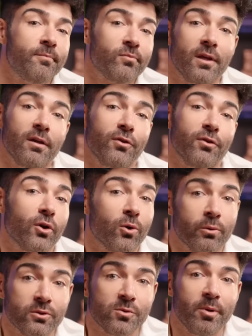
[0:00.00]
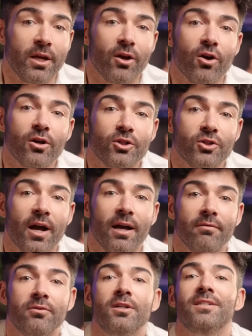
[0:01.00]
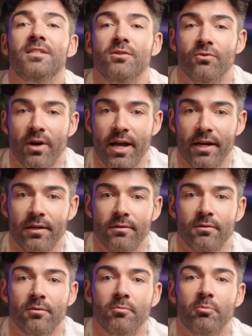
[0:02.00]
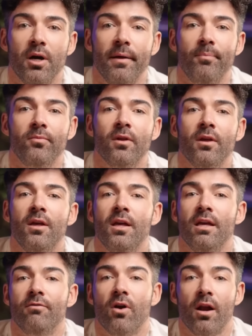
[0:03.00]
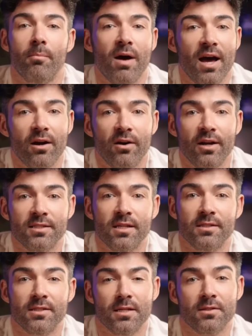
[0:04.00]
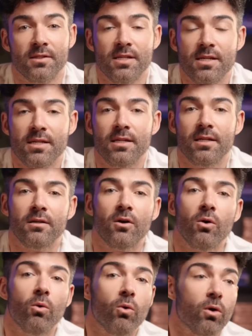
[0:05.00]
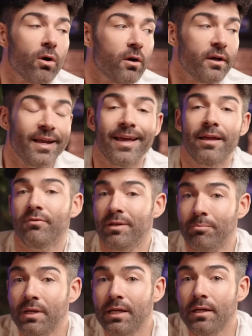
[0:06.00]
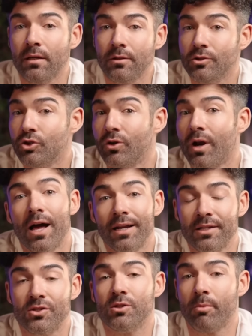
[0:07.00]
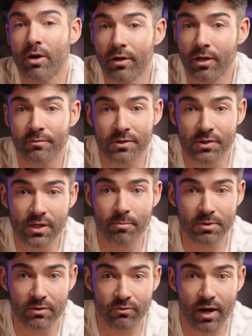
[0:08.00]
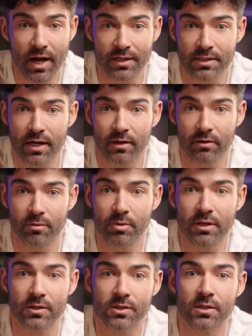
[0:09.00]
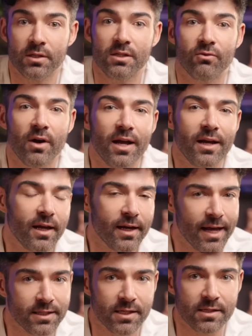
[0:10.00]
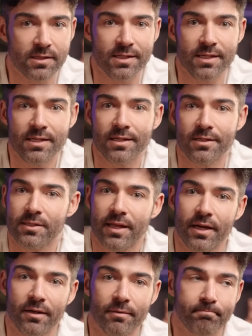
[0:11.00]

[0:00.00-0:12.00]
if you're an old spinning hard drive, defragging. But if you're on a modern SSD or an NVMe, Tron is smart enough to skip defrag entirely, because defragging an SSD is like